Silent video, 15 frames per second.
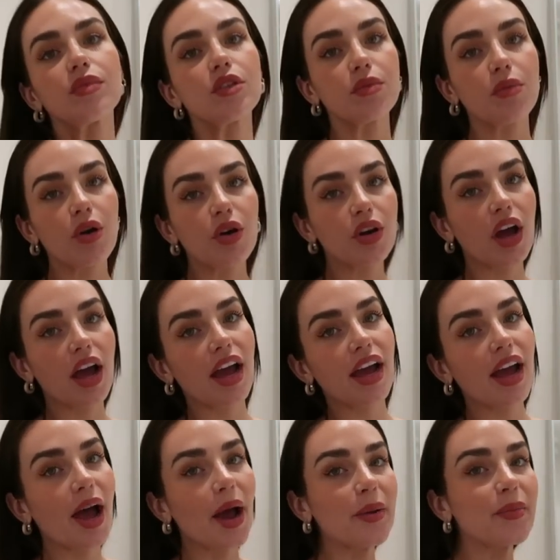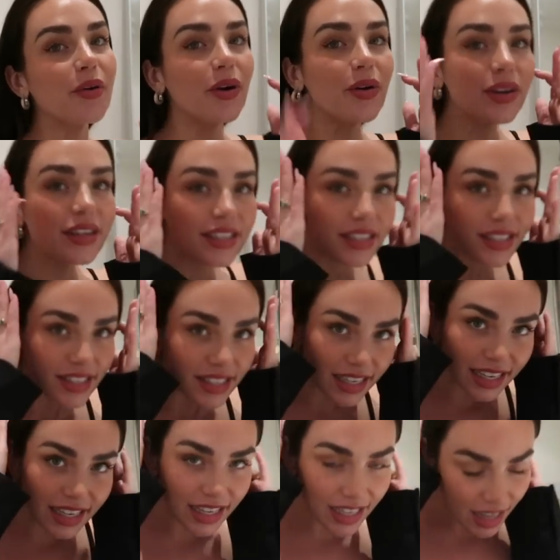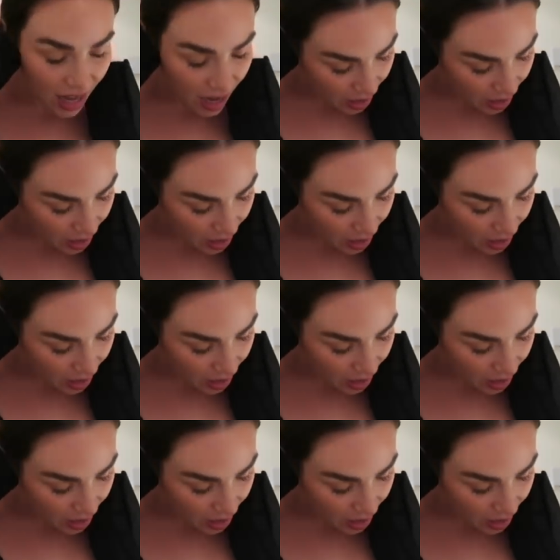Tomorrow night I'm going to see